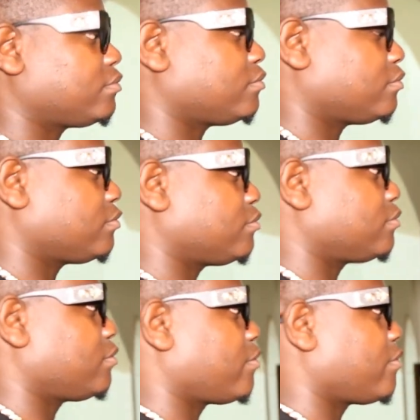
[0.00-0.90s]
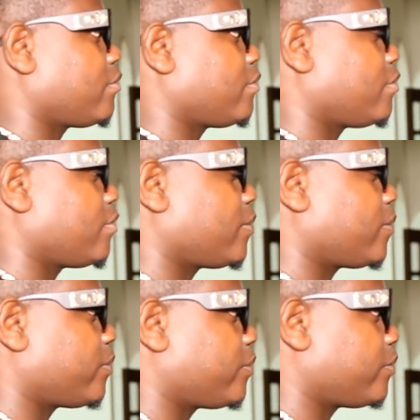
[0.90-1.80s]

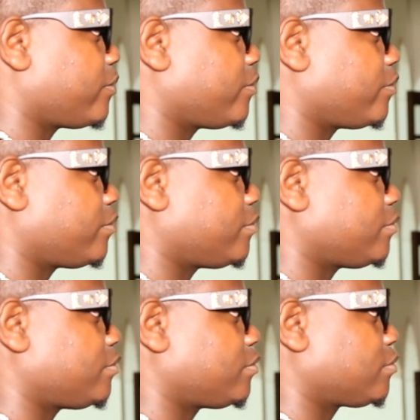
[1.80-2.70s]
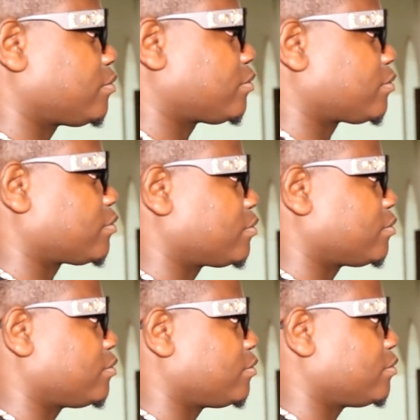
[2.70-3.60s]

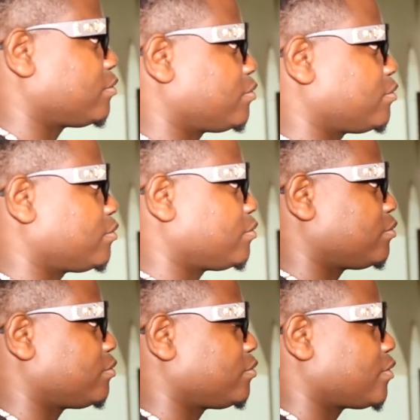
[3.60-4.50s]
(not speaking)